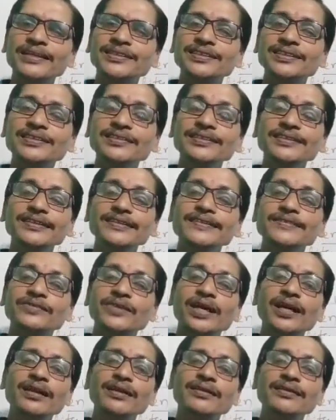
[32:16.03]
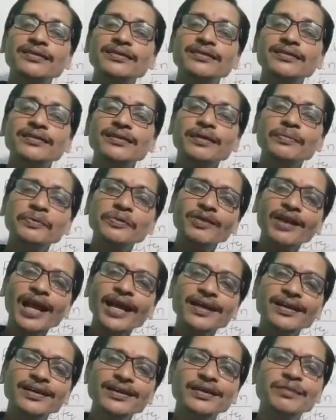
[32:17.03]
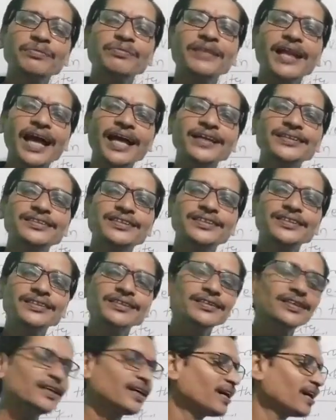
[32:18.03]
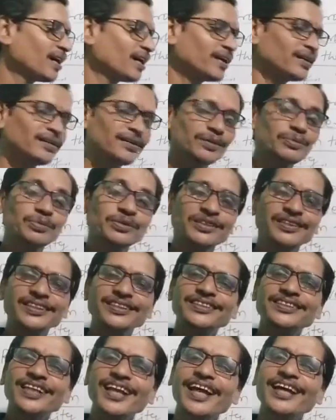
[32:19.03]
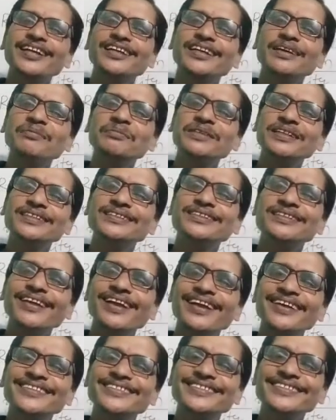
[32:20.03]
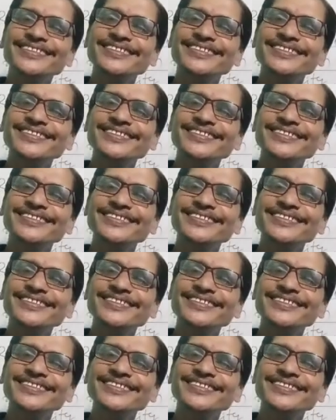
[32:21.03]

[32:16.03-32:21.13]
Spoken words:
And if you like, give likes. And if you dislike, give dislikes.